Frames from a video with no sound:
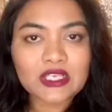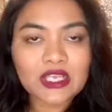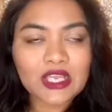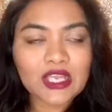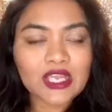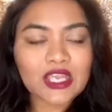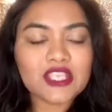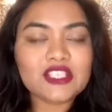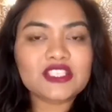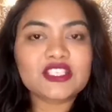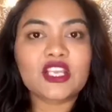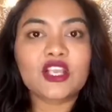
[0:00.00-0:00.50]

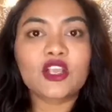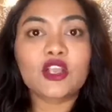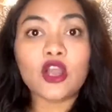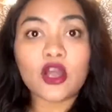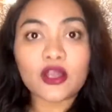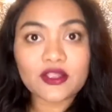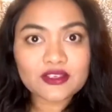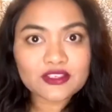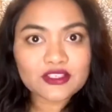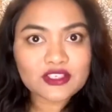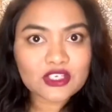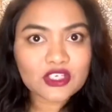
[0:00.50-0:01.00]
It's a
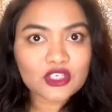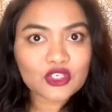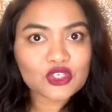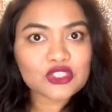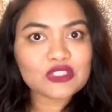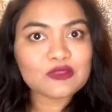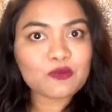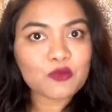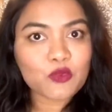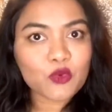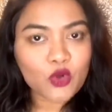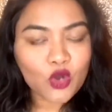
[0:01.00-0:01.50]
continuous
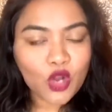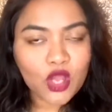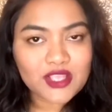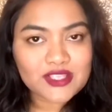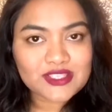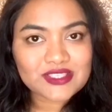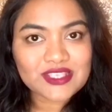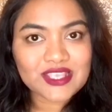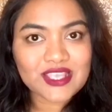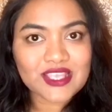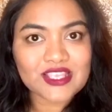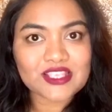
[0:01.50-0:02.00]

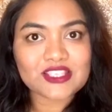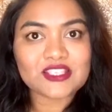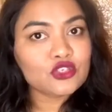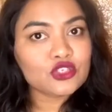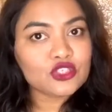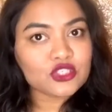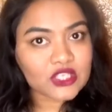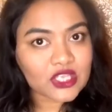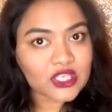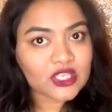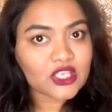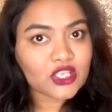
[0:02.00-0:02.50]
process to
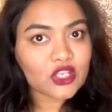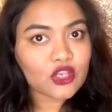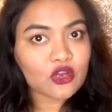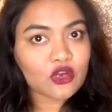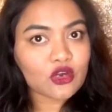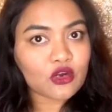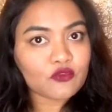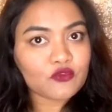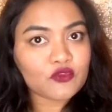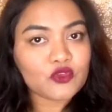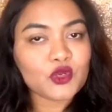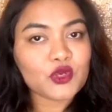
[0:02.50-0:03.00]
take care
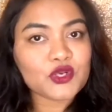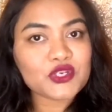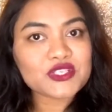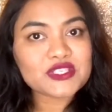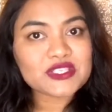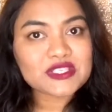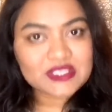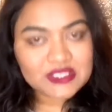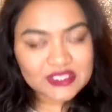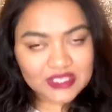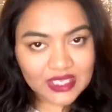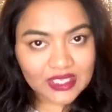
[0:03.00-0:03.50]
of your
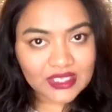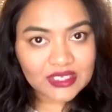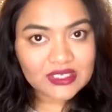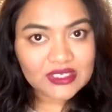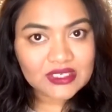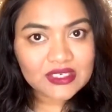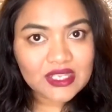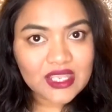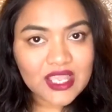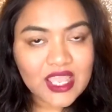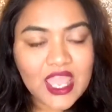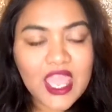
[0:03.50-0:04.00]
skin,
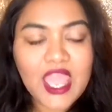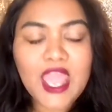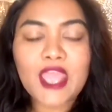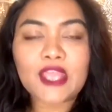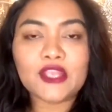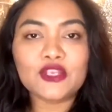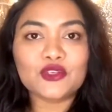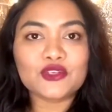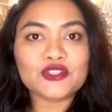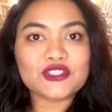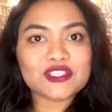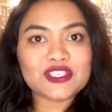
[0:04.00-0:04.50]
and
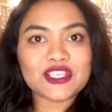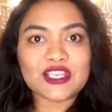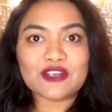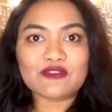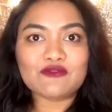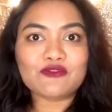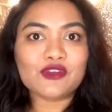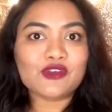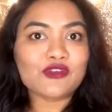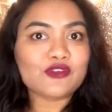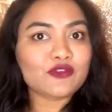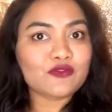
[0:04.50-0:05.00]
your skin
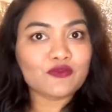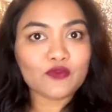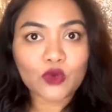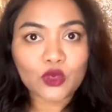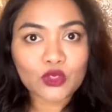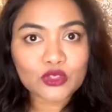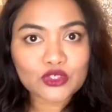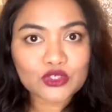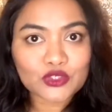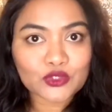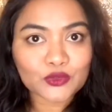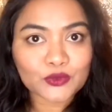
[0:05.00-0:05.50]
will reward
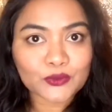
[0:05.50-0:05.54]
you.